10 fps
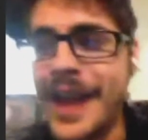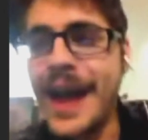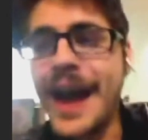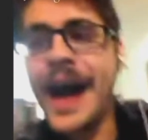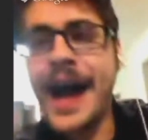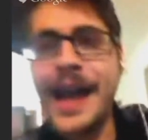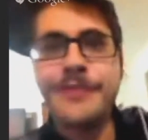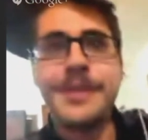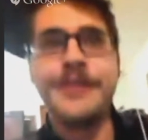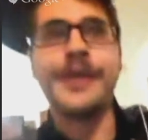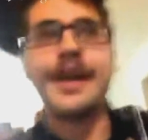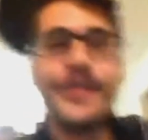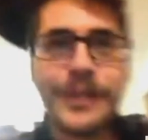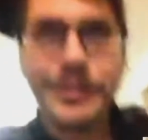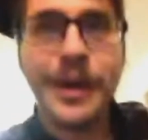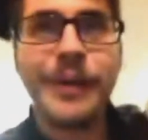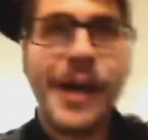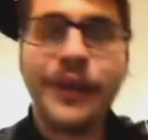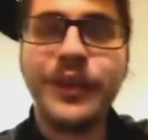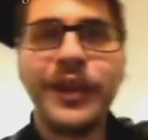I have been raving about Michael
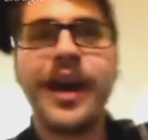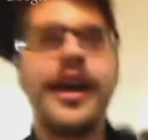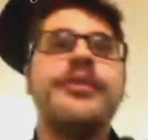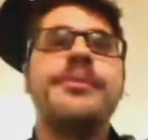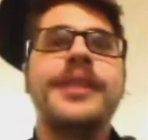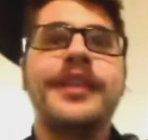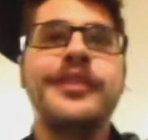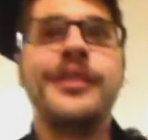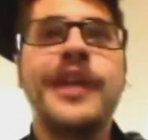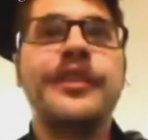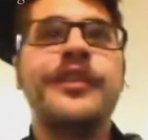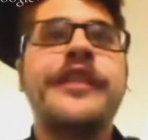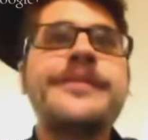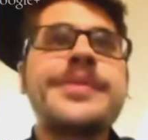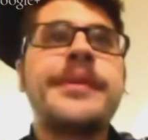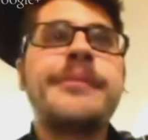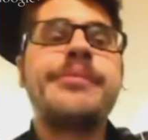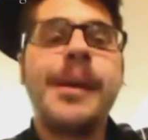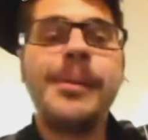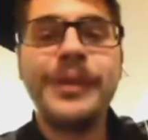Del Calle from the Kitchener Rangers
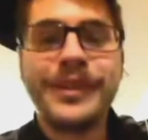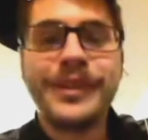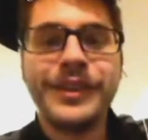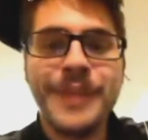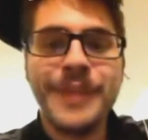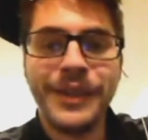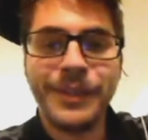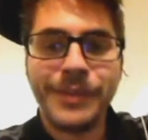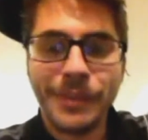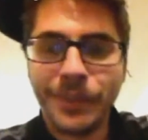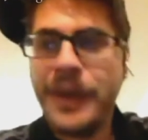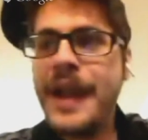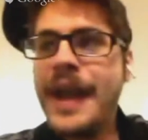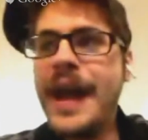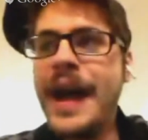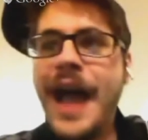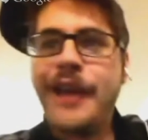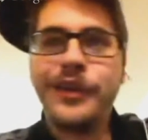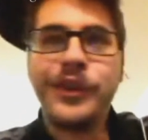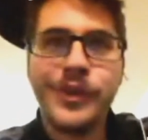probably since mid-September. I
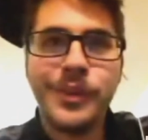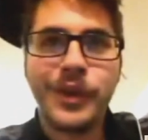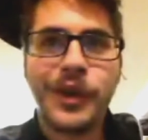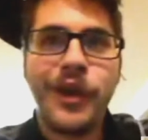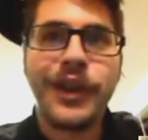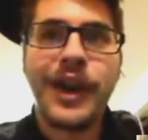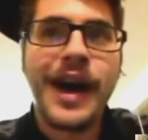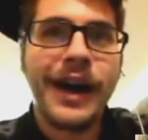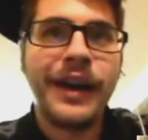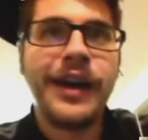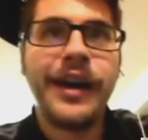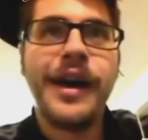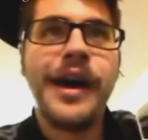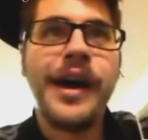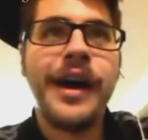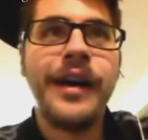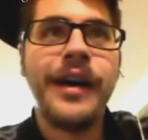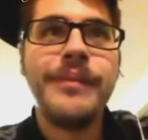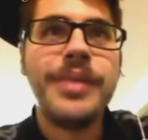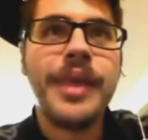don't know if you want to call it
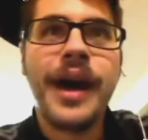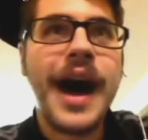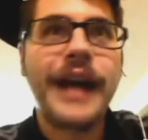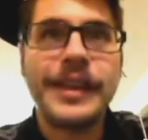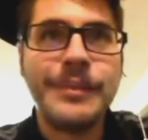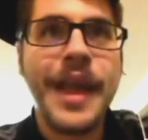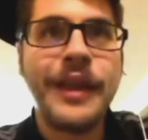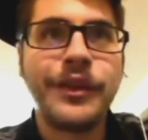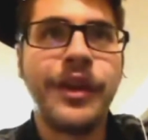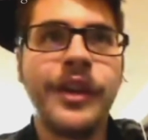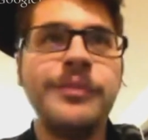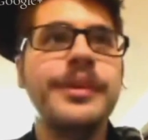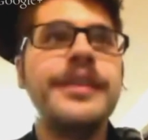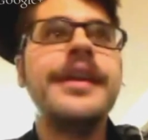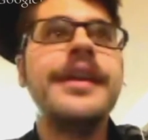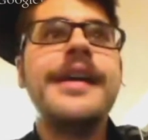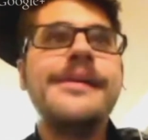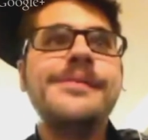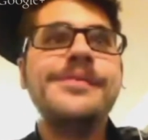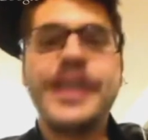a hockey man crush, but
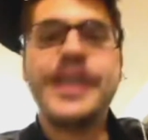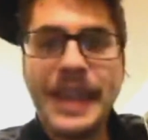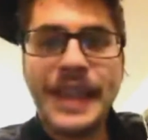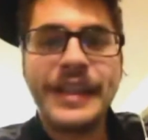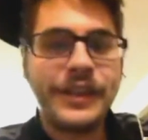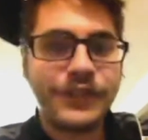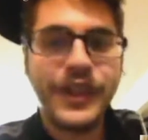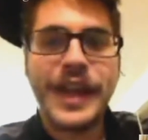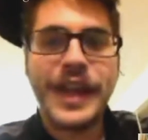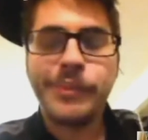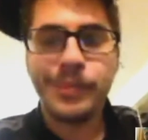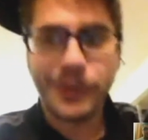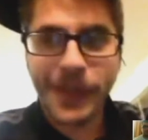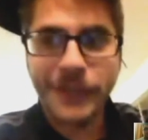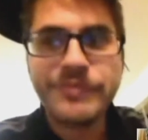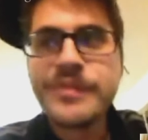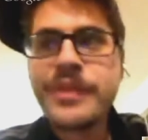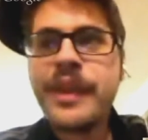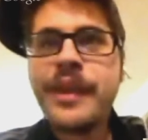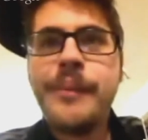the kid can flat out play.
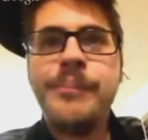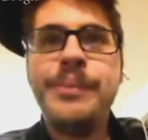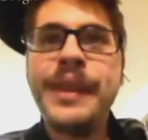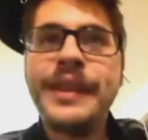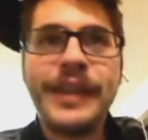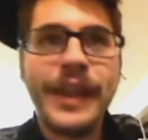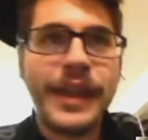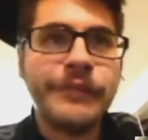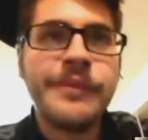Big kid.